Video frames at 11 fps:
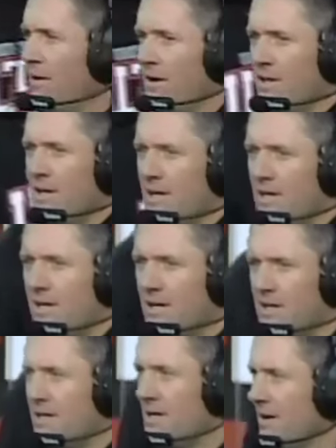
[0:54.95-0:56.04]
place on earth
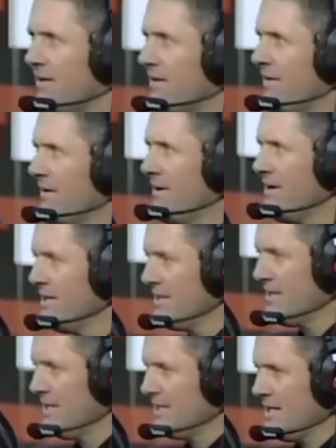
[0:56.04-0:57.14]
to make it happen at
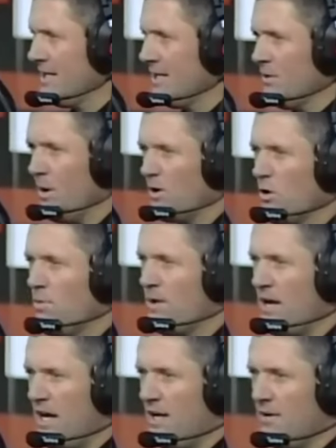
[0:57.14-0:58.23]
the end of the game, it'd have been right
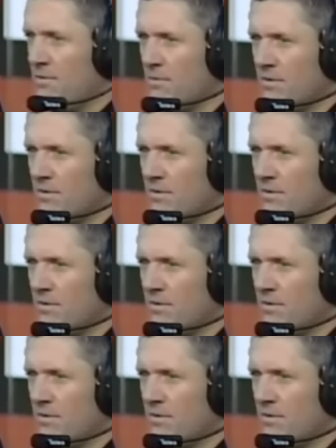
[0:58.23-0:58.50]
here, right now.